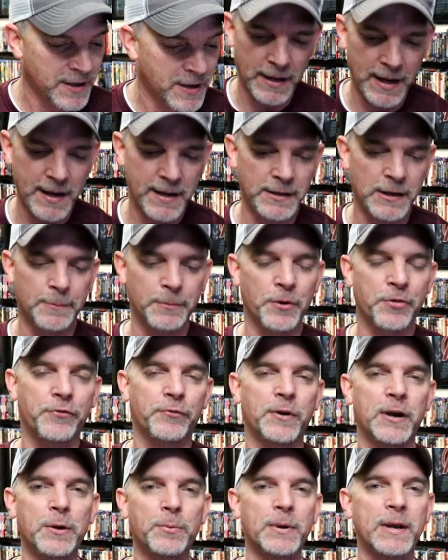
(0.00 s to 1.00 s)
Okay, at number
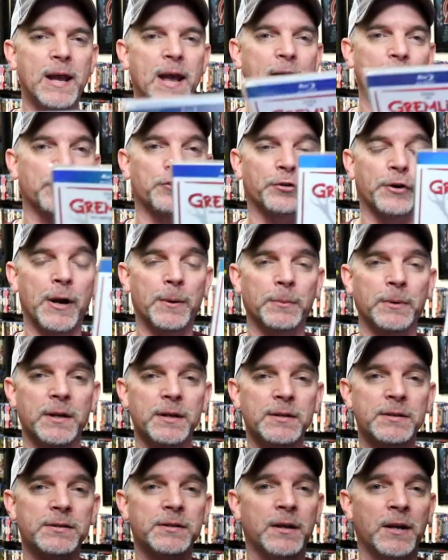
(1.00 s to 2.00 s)
three, we have
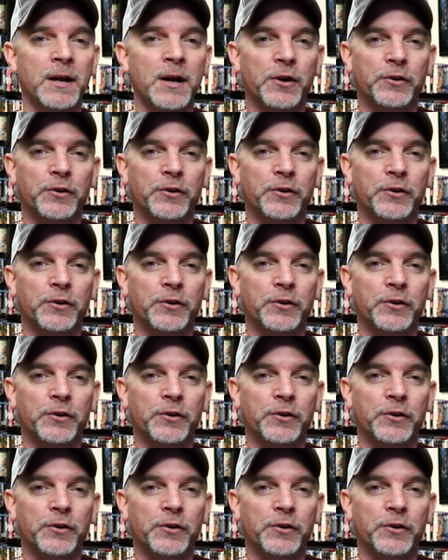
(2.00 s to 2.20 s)
Gremlins.